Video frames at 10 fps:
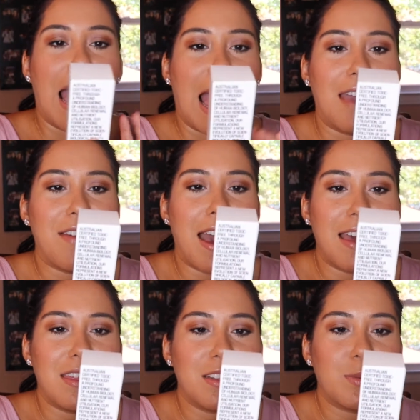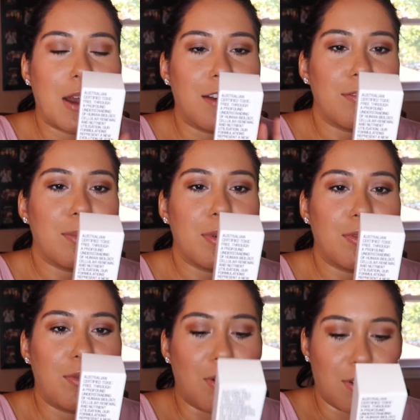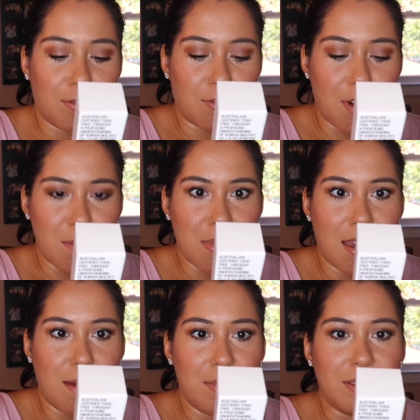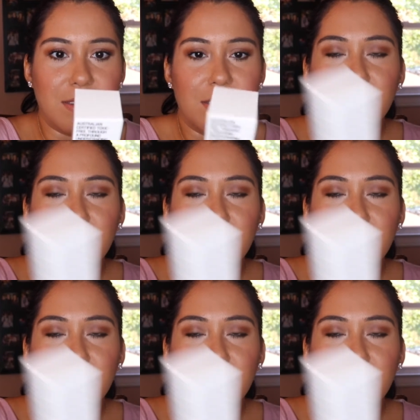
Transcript: I've had this brand before from them. It's